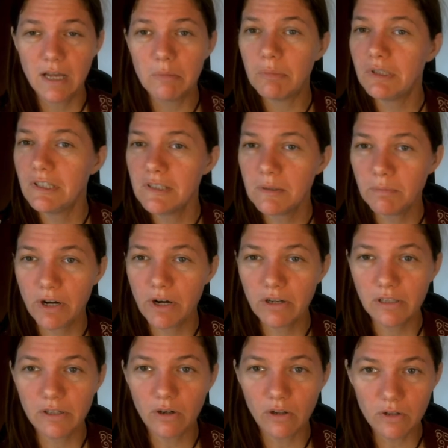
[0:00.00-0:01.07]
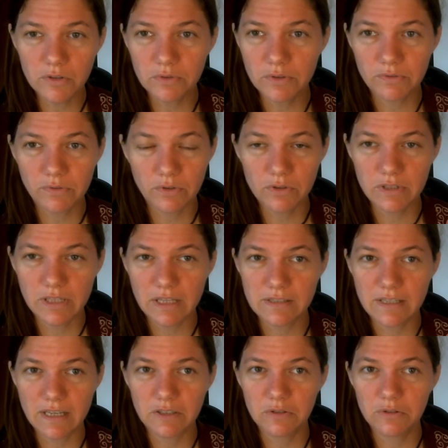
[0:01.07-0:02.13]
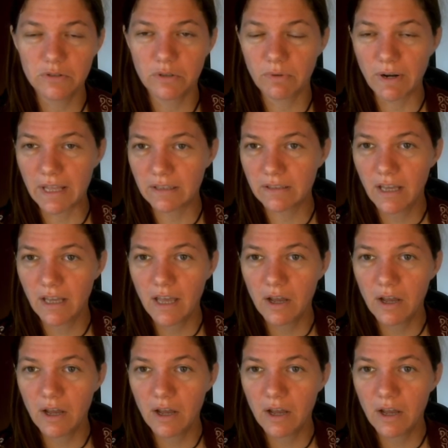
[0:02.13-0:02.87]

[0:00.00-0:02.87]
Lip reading: but this apparently also refers, let's say, to the rent